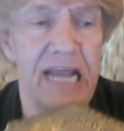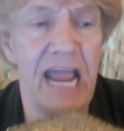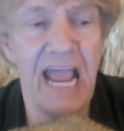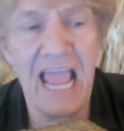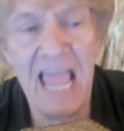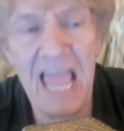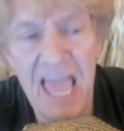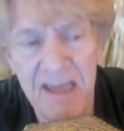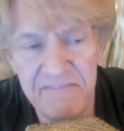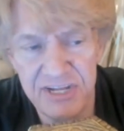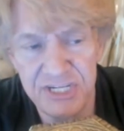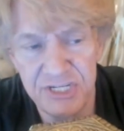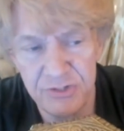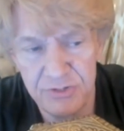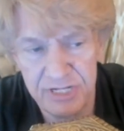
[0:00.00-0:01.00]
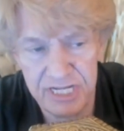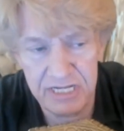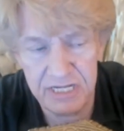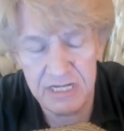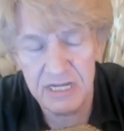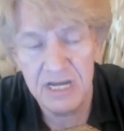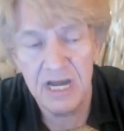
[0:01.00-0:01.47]
heavy-duty
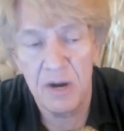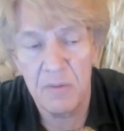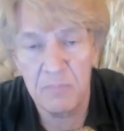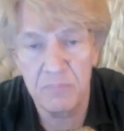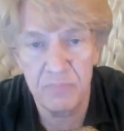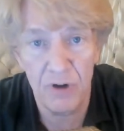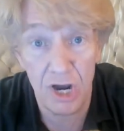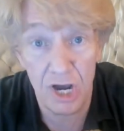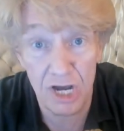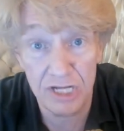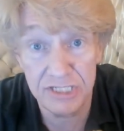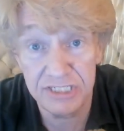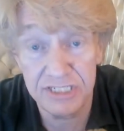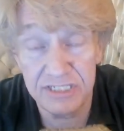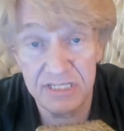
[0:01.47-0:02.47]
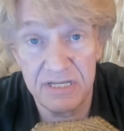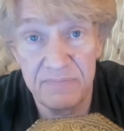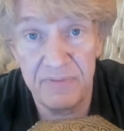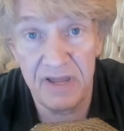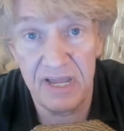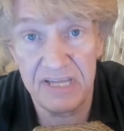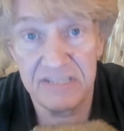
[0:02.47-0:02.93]
bronze
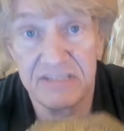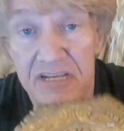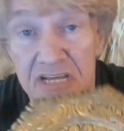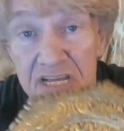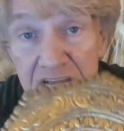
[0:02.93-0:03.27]
base.